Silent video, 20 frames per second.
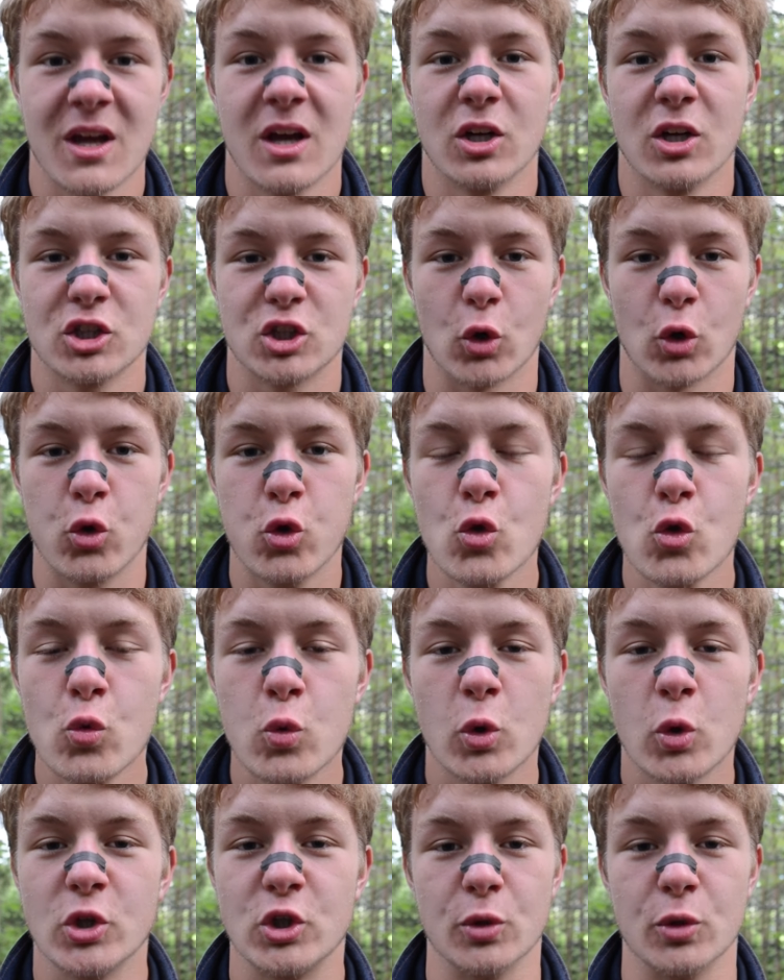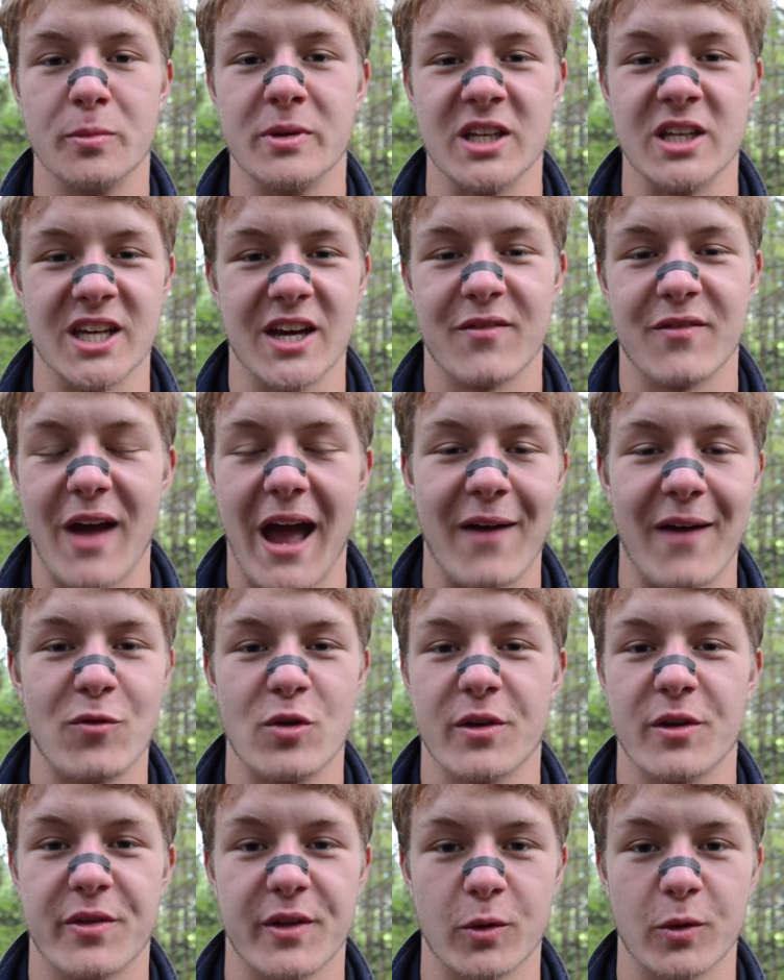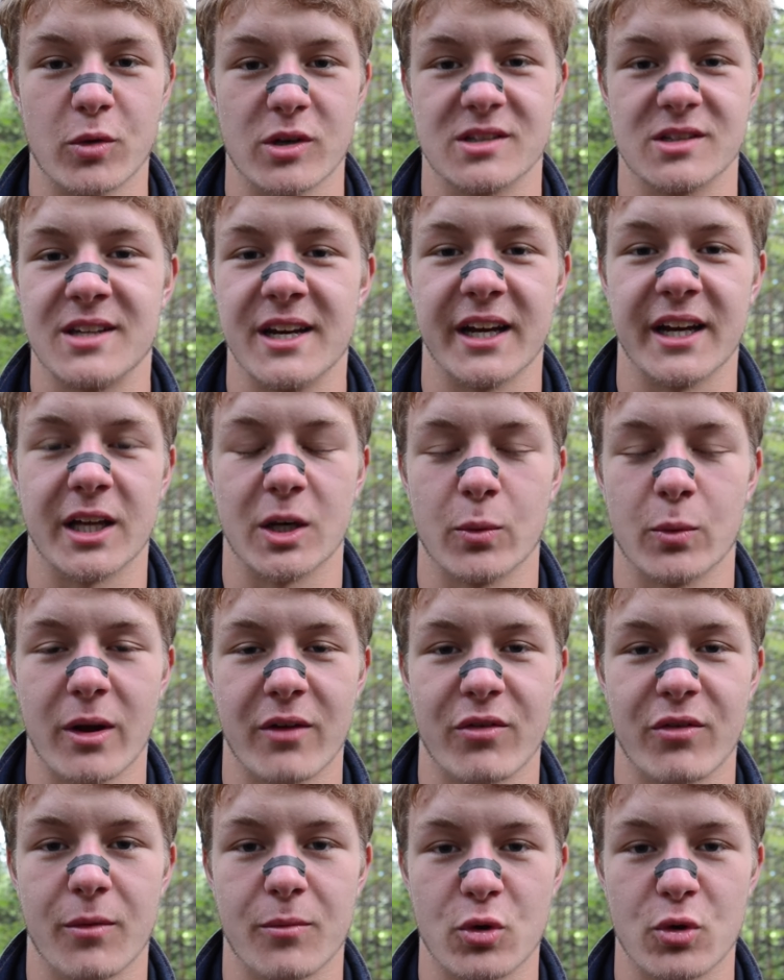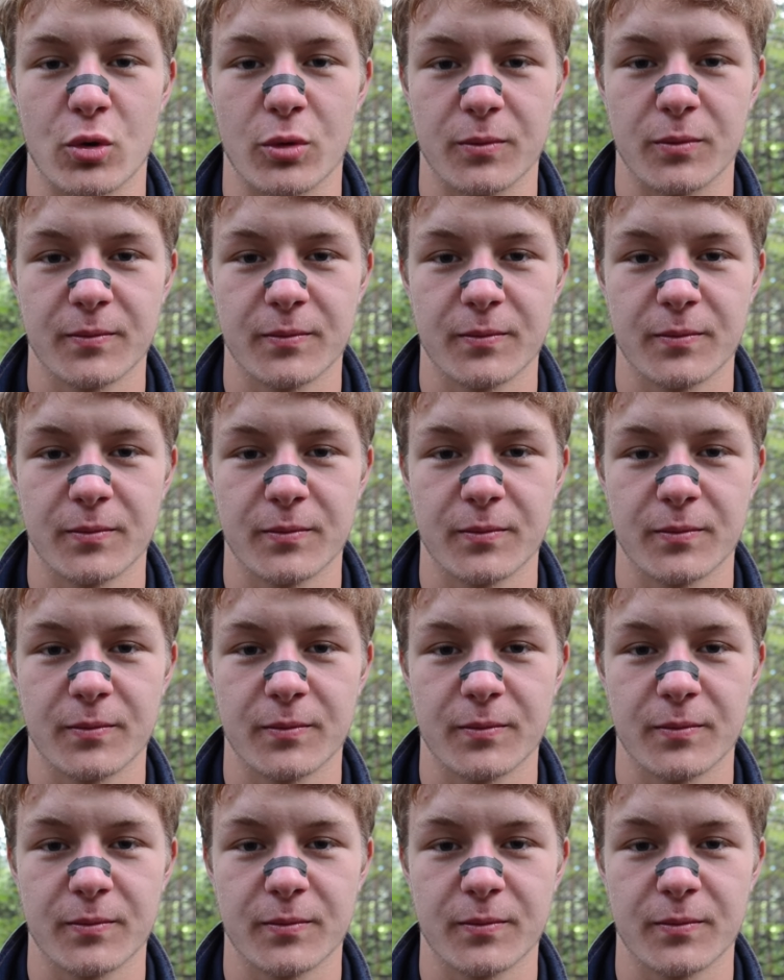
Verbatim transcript: So who would you be if everything was taken away from you?